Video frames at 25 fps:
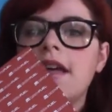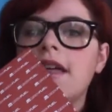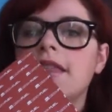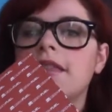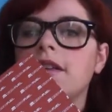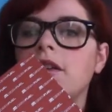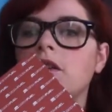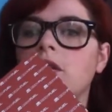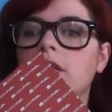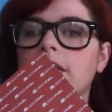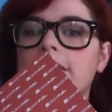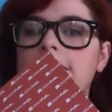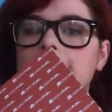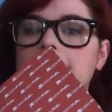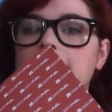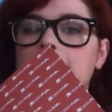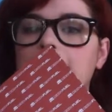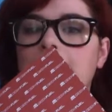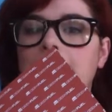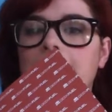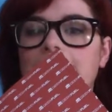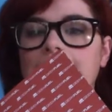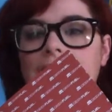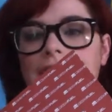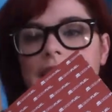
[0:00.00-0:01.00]
There looks to
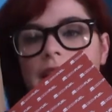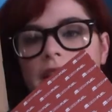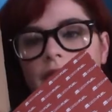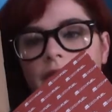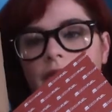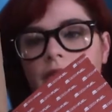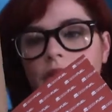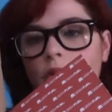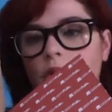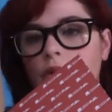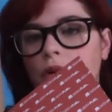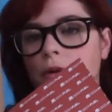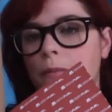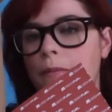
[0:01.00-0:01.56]
be a Geek Fuel